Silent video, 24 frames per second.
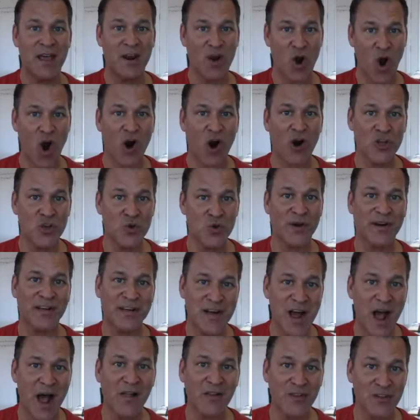and are you
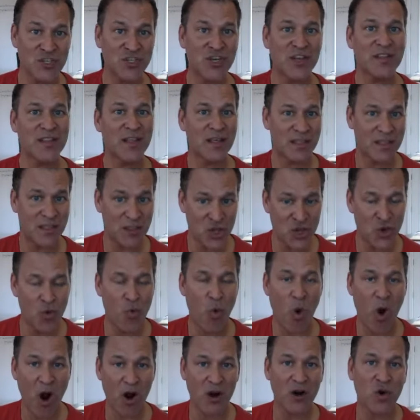acknowledging that
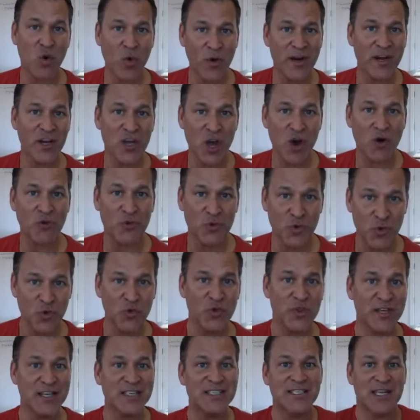you are going to go
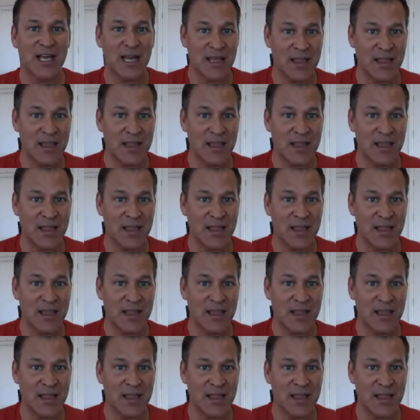through this,